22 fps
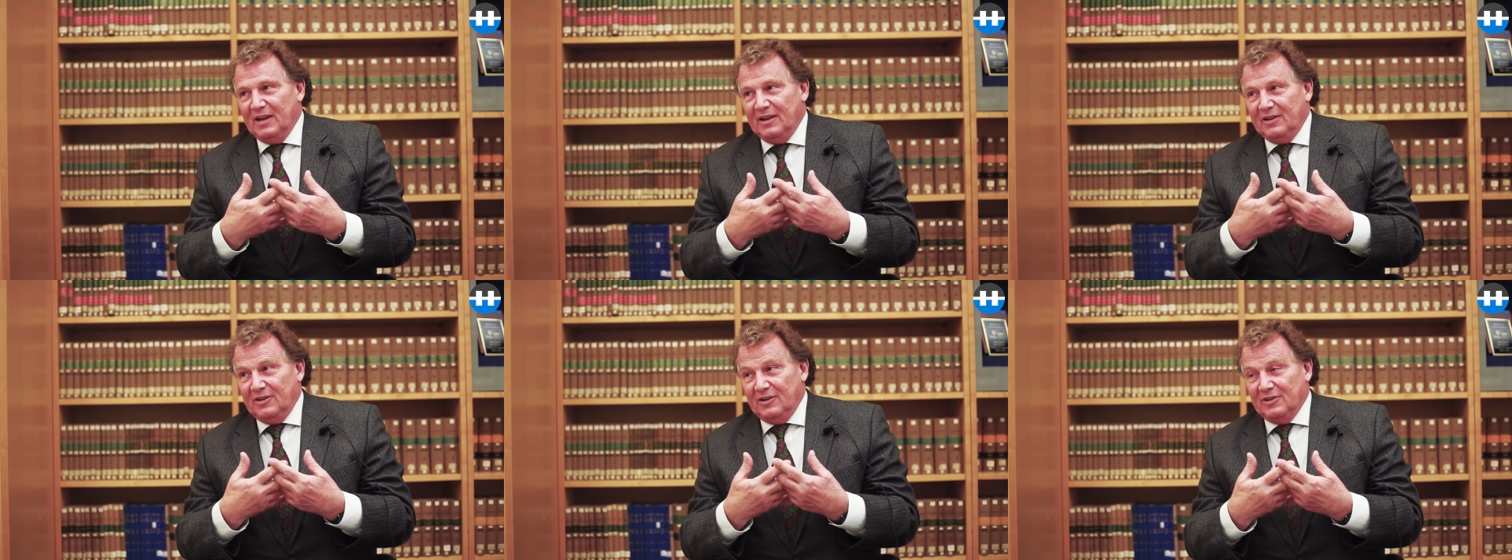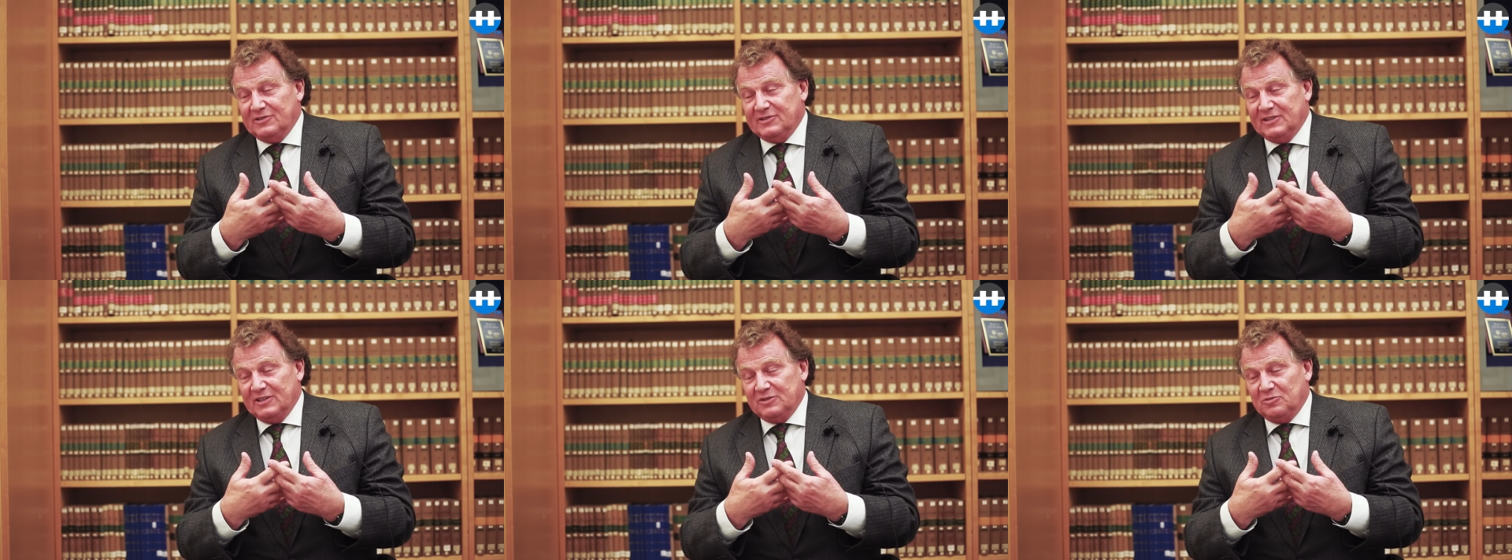
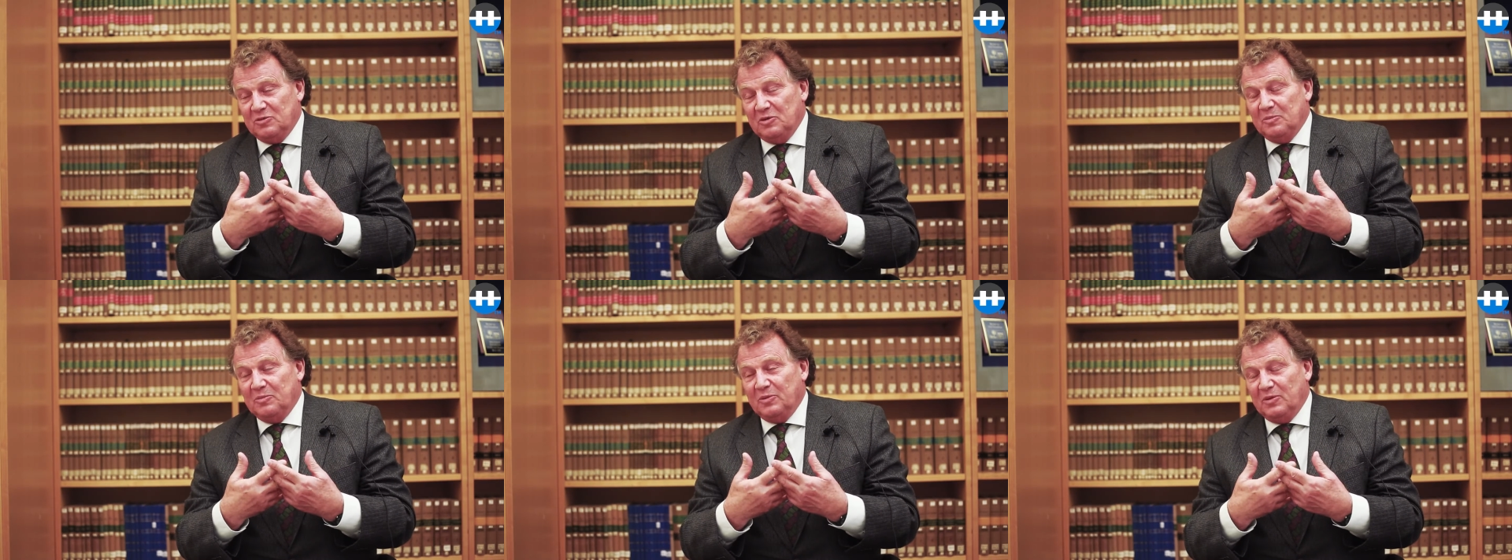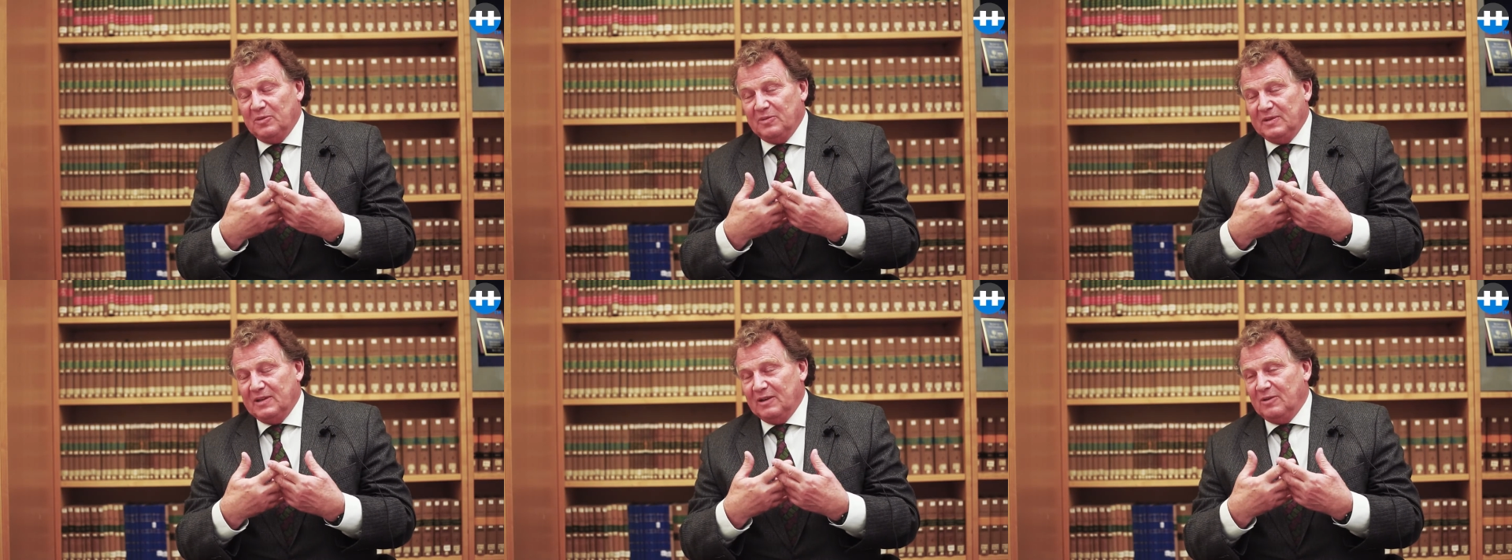not just to
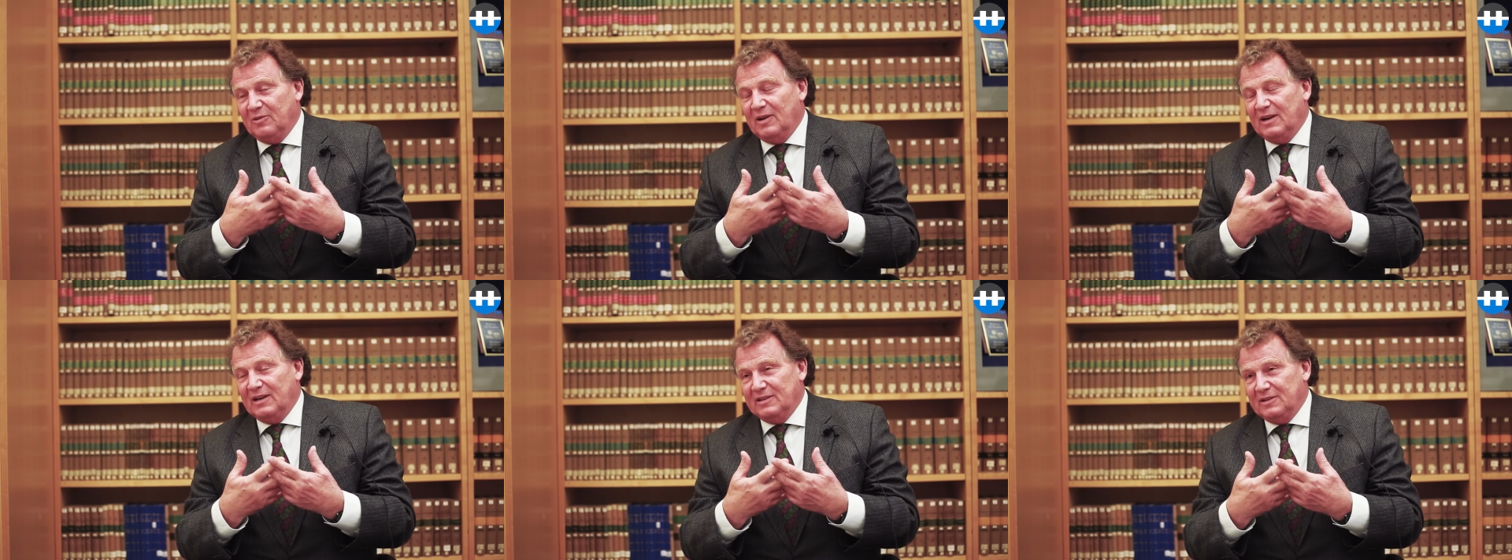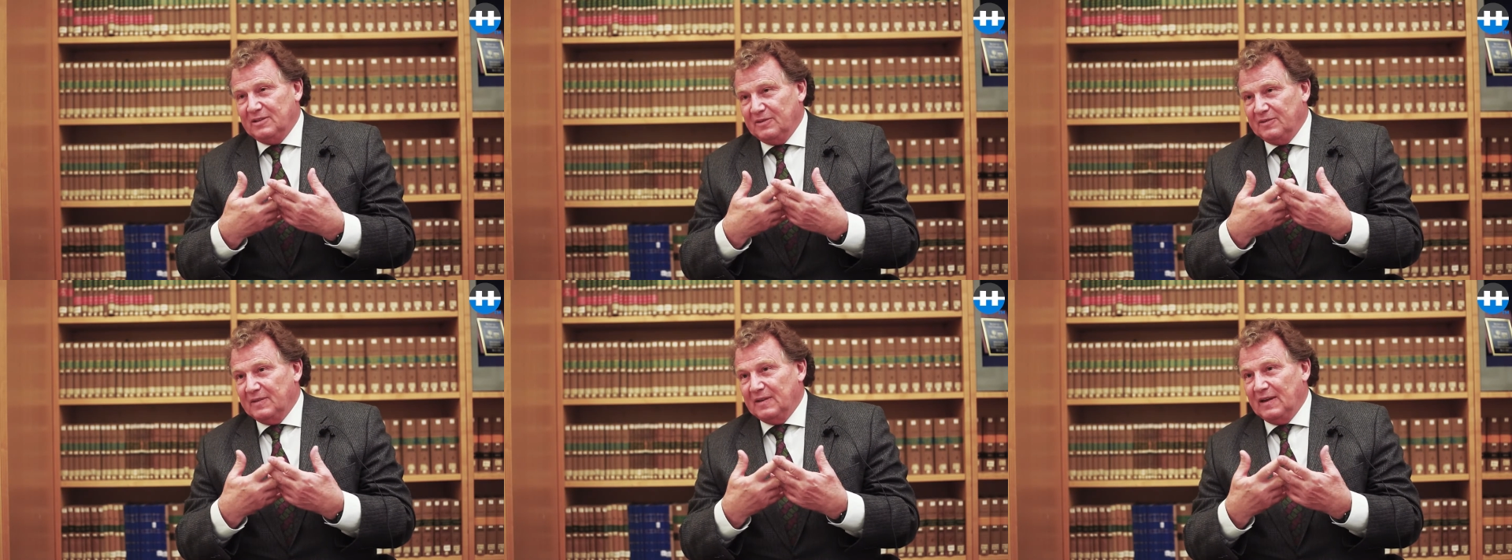improve the
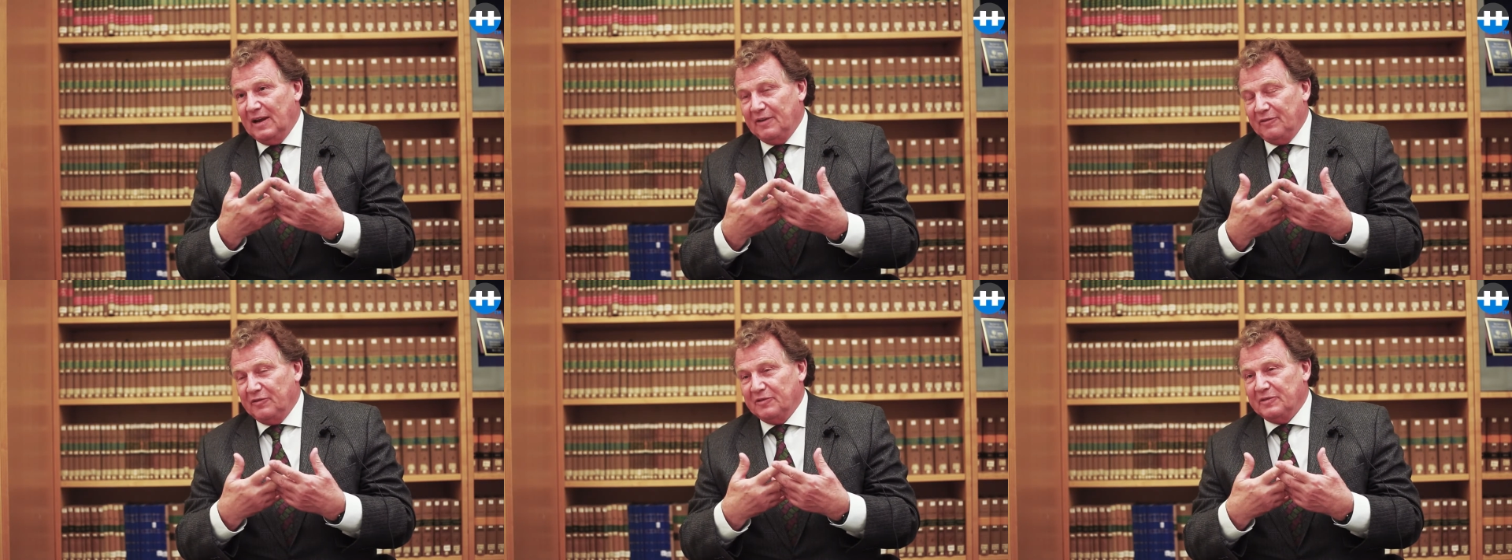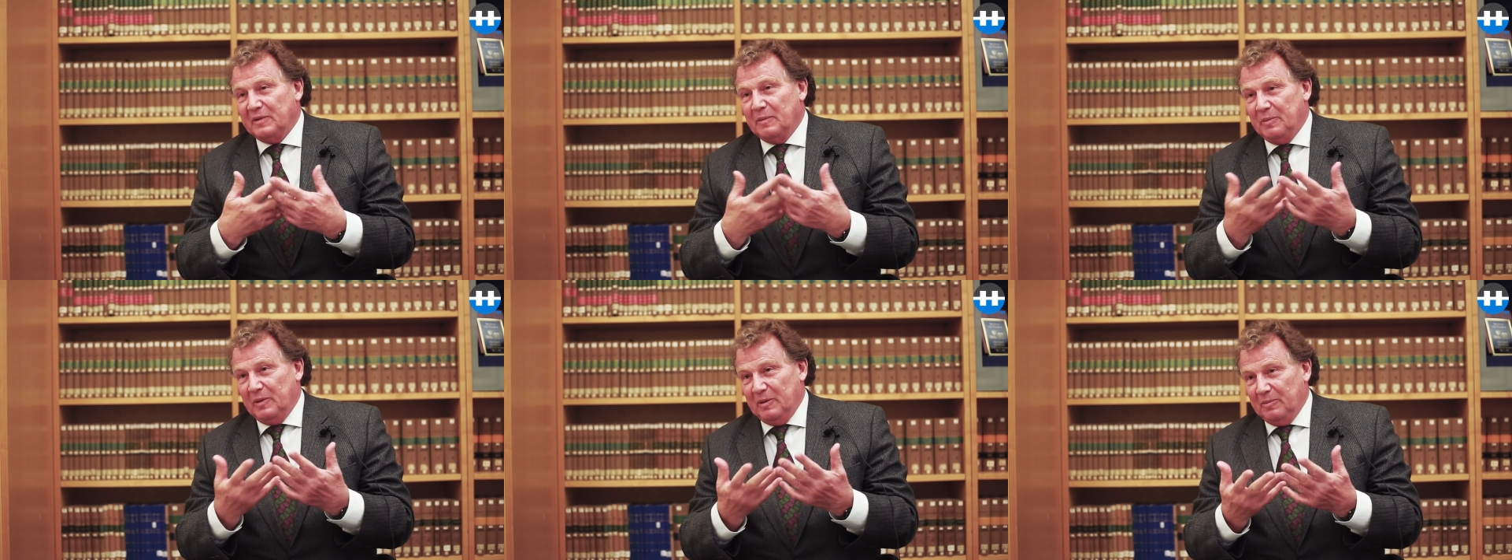quality of the life
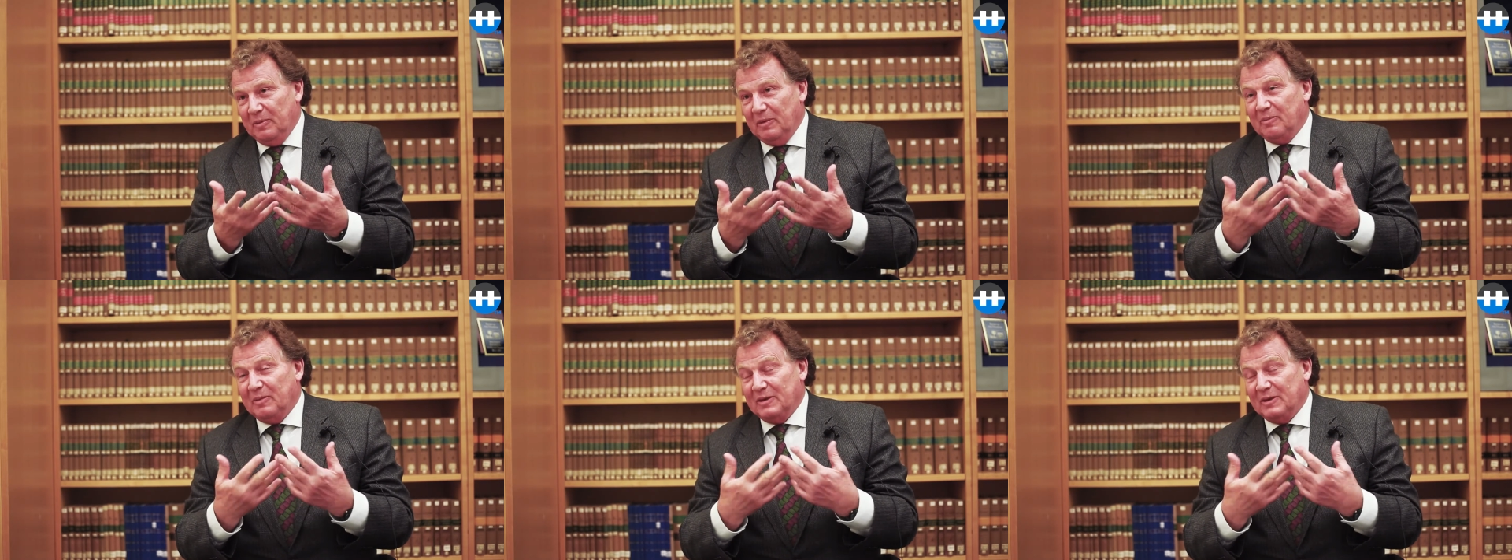of the people,